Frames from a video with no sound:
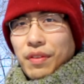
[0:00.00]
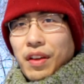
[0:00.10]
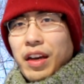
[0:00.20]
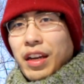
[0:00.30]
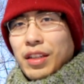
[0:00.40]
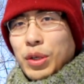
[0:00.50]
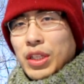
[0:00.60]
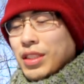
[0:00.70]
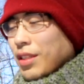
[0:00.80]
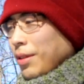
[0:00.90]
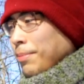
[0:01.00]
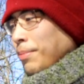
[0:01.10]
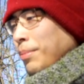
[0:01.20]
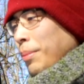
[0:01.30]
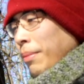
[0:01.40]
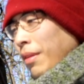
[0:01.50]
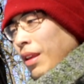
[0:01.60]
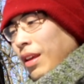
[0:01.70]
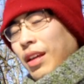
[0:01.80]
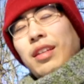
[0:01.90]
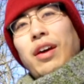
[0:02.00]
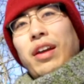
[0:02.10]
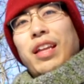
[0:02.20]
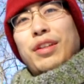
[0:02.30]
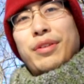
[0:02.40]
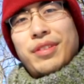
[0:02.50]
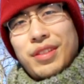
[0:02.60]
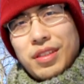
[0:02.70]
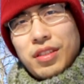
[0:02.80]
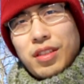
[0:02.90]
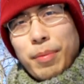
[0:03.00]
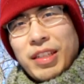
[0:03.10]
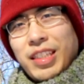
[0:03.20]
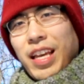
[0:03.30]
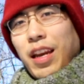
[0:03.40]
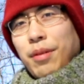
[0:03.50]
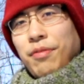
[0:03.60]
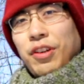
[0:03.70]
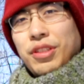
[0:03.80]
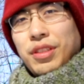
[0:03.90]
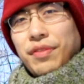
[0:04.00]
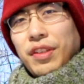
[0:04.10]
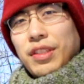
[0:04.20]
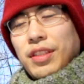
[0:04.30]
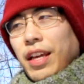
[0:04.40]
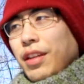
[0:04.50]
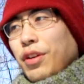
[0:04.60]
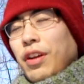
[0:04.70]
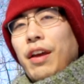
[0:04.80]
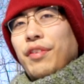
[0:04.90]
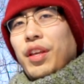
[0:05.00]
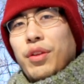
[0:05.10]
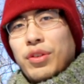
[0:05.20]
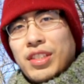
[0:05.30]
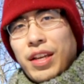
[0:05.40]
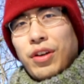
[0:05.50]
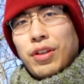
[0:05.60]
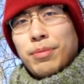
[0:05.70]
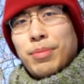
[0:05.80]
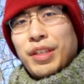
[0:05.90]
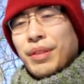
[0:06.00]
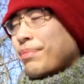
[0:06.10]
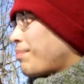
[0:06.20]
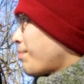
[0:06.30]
of the honey locust. Now again, there's domesticated versions of this that don't have any thorns at all, but